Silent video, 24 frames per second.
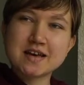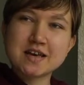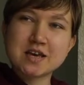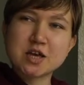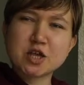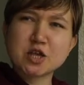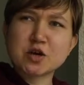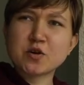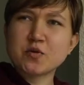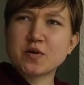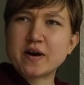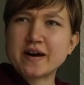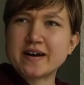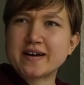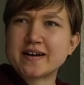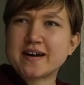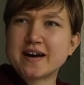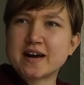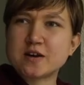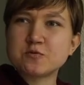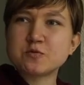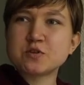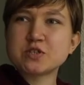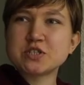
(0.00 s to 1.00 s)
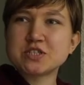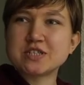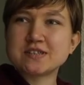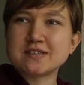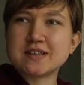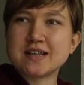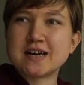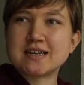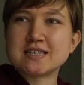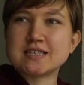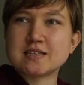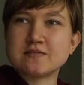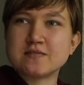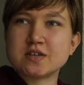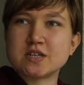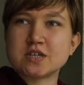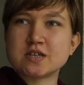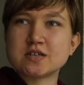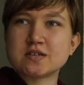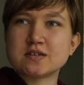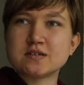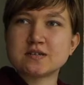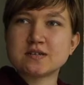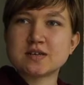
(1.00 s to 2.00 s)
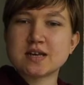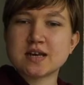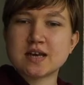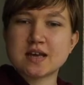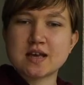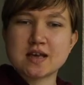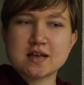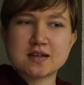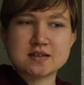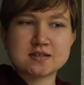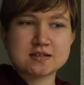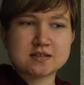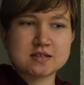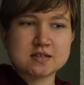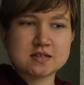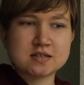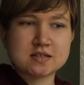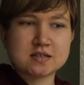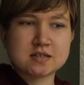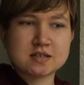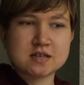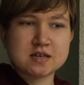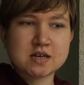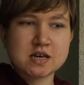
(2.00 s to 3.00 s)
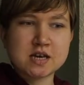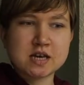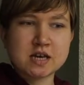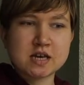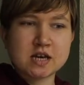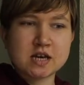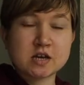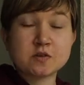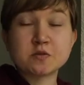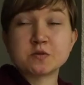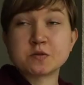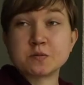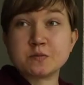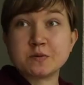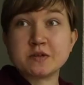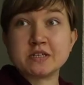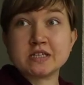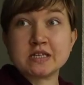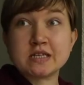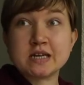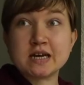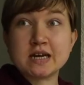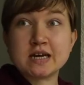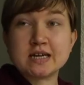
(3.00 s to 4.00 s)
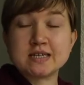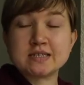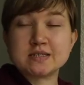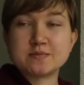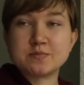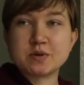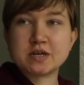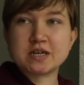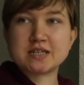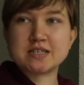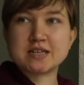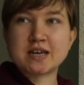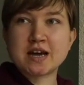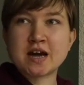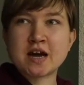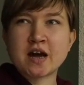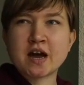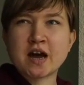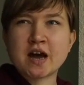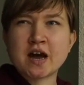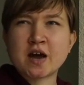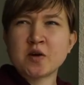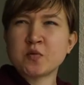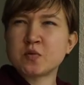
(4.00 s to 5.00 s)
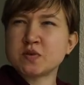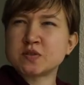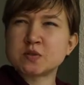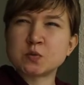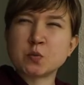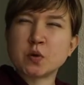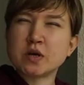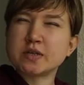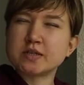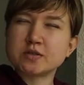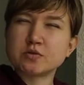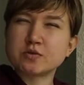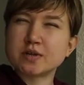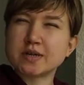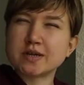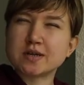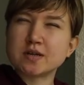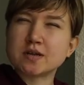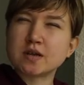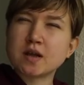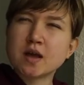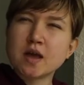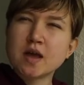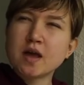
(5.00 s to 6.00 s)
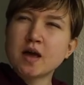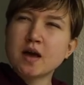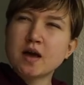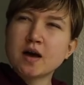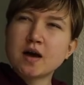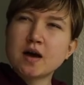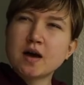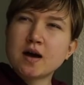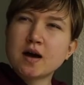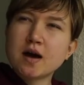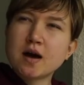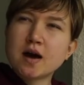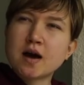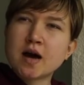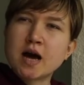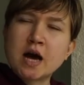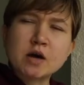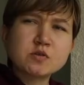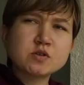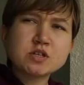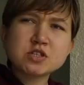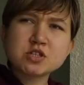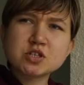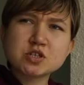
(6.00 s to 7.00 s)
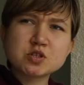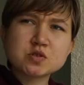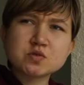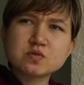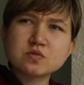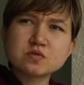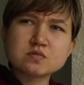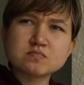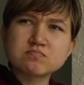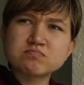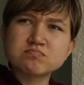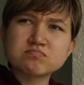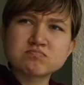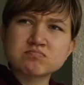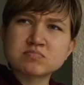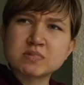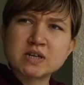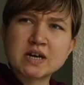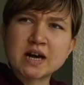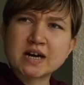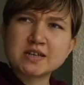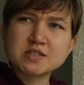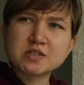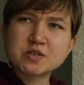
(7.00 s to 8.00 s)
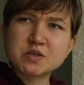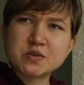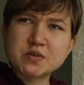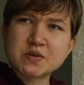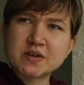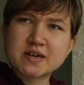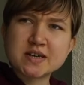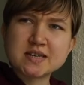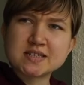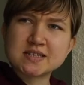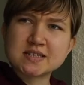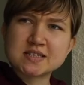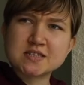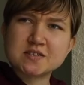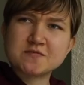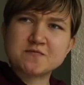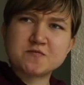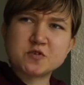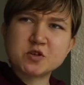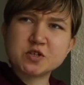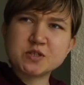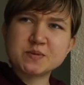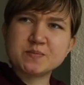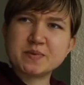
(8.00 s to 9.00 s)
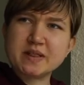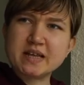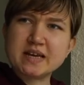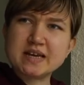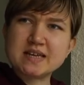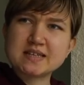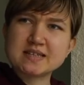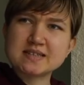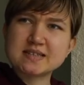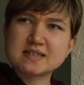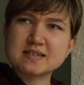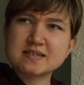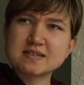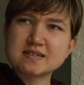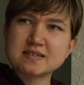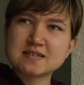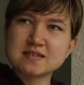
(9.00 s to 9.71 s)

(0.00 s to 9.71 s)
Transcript: I watched your last video and it was pretty nice, but I was wondering, how did you got to US in the first place?